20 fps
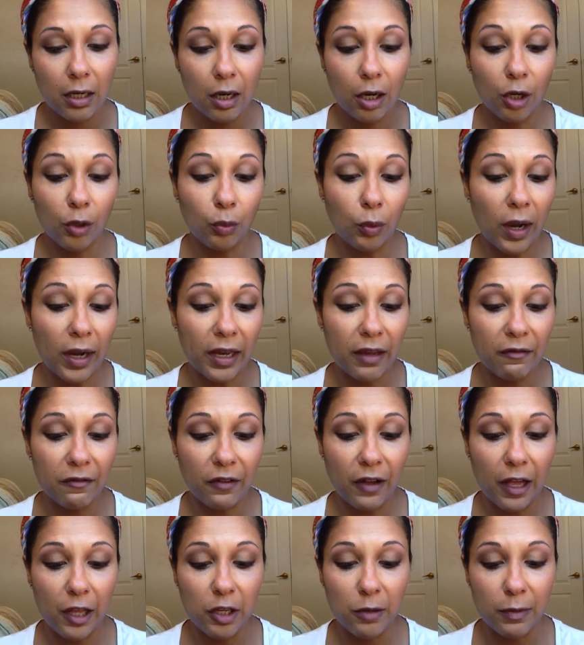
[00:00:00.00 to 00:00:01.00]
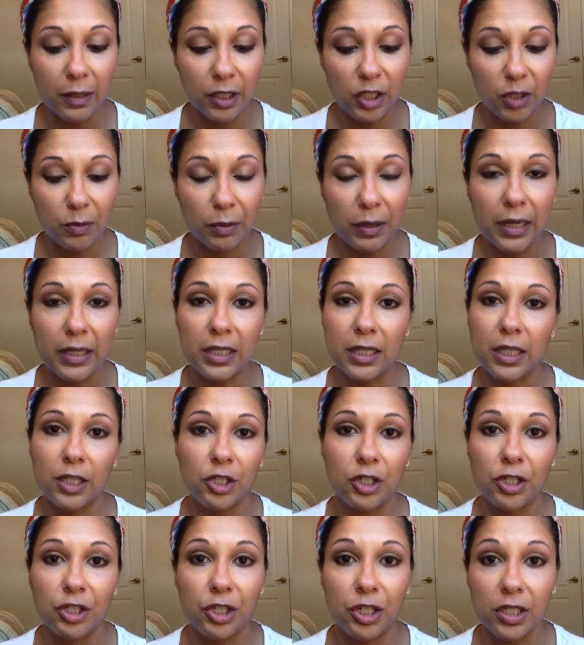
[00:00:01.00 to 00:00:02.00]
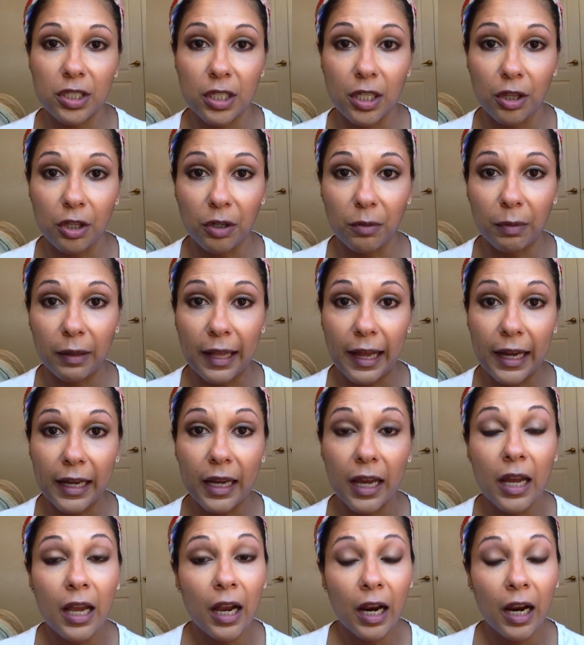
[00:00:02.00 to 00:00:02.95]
or Rocket Volume Express, and that's just in their black.